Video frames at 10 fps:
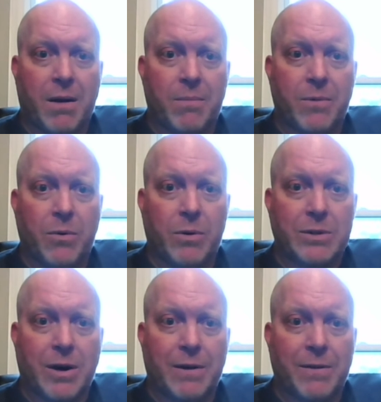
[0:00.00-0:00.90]

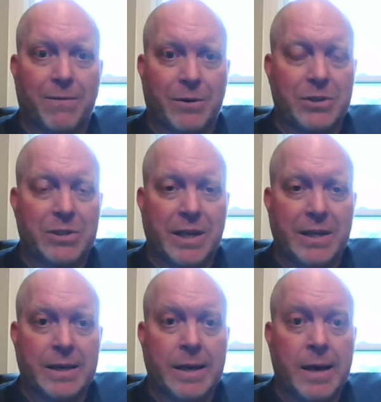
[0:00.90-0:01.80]
um, who was on it the
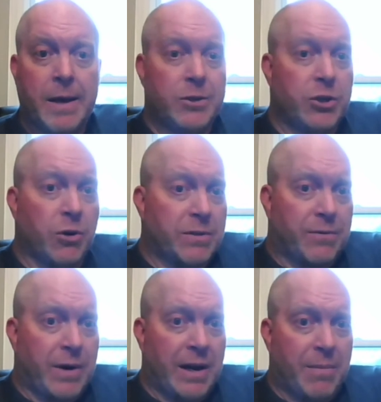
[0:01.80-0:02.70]
first season,
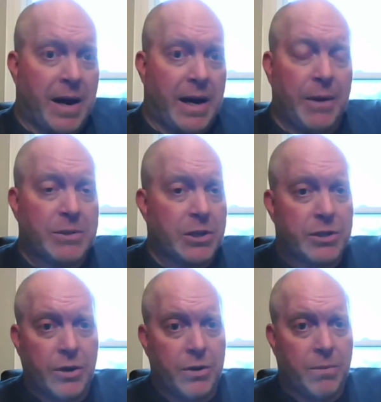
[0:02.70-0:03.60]
Joe's a friend of
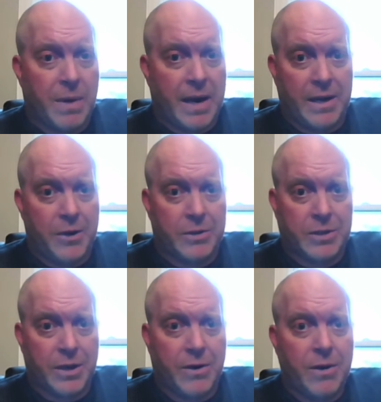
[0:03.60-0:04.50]
mine. He was a student of
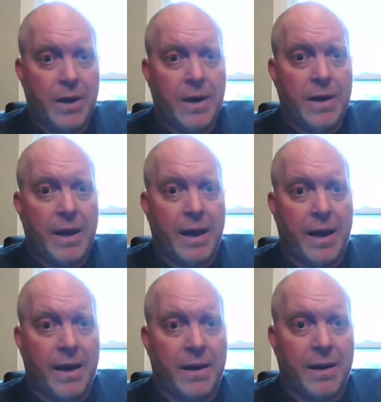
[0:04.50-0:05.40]
mine years ago,
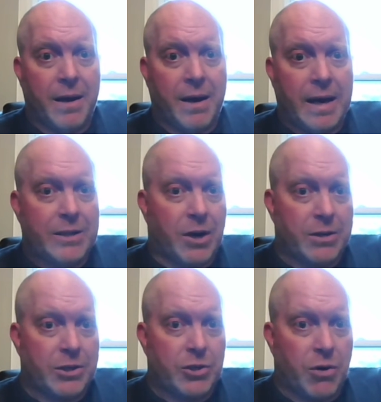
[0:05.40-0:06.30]
and
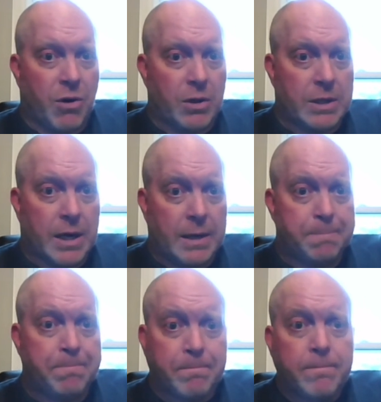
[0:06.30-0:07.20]
uh, I talk to Joe
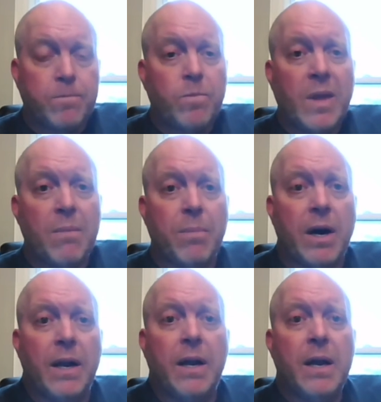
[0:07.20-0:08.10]
all the time.
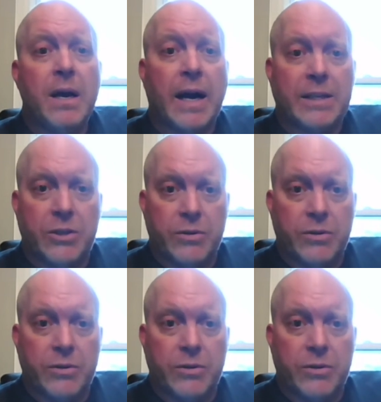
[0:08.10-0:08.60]
But